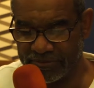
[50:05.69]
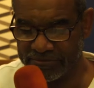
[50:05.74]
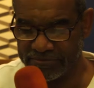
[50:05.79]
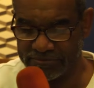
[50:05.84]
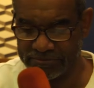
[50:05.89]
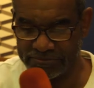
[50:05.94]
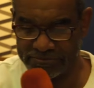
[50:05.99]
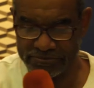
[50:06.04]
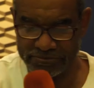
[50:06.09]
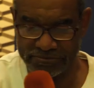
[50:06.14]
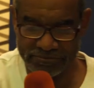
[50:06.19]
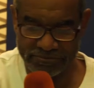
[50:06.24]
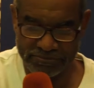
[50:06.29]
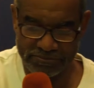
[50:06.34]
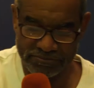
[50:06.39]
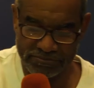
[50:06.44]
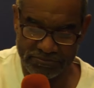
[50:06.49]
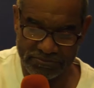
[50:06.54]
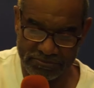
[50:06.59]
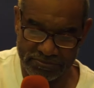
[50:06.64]
Then those
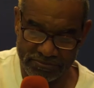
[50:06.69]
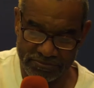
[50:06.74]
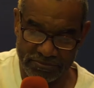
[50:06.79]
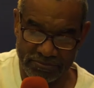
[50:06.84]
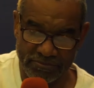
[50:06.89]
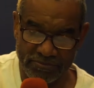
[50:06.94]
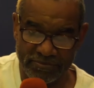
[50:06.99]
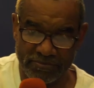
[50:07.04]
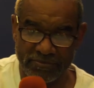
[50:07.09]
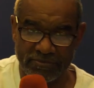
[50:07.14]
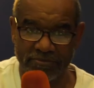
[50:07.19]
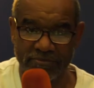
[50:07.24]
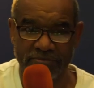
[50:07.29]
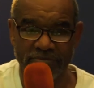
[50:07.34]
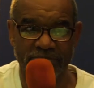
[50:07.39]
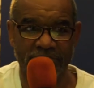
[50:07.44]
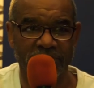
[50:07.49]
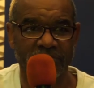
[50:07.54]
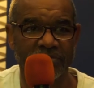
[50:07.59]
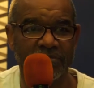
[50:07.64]
who gladly
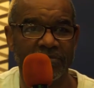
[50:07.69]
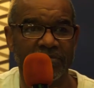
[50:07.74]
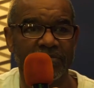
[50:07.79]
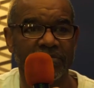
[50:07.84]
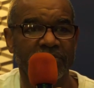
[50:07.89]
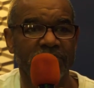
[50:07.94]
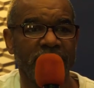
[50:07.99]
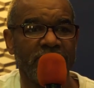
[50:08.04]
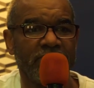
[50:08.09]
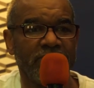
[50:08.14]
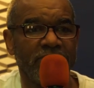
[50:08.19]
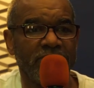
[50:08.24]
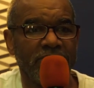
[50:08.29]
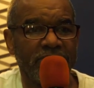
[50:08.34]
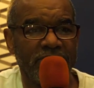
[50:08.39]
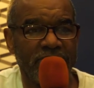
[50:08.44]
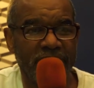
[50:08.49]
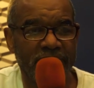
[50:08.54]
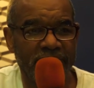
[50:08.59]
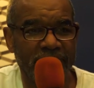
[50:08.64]
received his word were
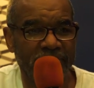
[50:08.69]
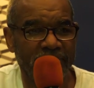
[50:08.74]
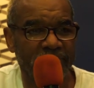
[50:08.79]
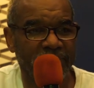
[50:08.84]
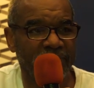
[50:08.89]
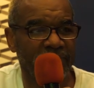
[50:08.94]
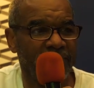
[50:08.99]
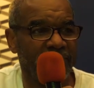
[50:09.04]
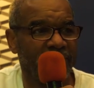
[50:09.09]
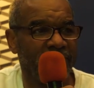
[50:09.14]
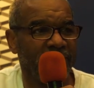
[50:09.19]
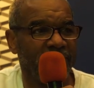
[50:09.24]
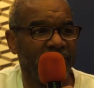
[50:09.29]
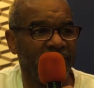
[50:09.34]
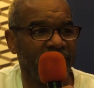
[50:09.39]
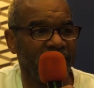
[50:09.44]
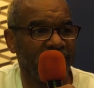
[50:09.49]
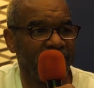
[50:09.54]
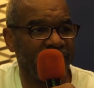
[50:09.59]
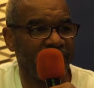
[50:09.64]
baptized, and that
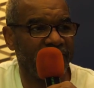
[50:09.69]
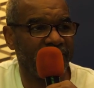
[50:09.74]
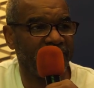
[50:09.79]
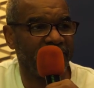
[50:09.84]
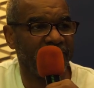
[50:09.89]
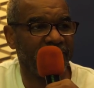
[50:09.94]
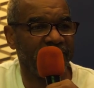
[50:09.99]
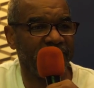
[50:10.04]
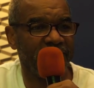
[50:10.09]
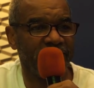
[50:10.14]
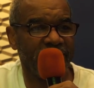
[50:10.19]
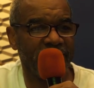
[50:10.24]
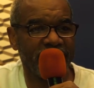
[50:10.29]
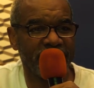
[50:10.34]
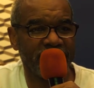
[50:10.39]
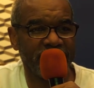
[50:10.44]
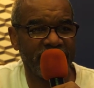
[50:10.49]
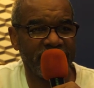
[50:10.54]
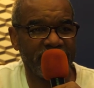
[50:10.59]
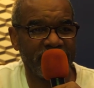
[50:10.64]
day about
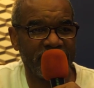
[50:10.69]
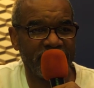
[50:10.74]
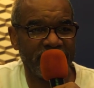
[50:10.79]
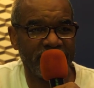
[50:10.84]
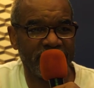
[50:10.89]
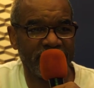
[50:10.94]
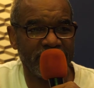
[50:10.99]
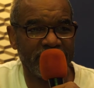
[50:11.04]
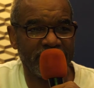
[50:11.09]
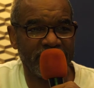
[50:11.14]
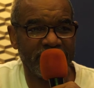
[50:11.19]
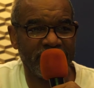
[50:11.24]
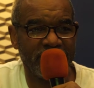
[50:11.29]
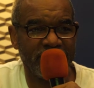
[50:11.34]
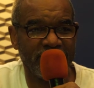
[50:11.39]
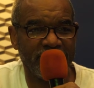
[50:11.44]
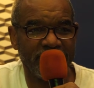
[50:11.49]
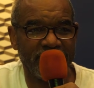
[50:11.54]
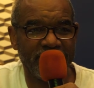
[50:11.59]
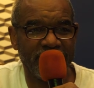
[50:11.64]
3,000 souls were
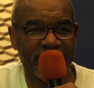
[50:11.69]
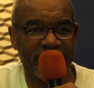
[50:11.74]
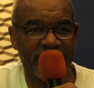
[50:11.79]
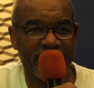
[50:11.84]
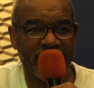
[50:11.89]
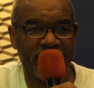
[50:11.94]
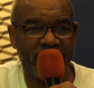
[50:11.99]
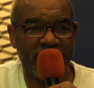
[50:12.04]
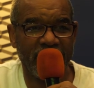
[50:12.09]
added to them.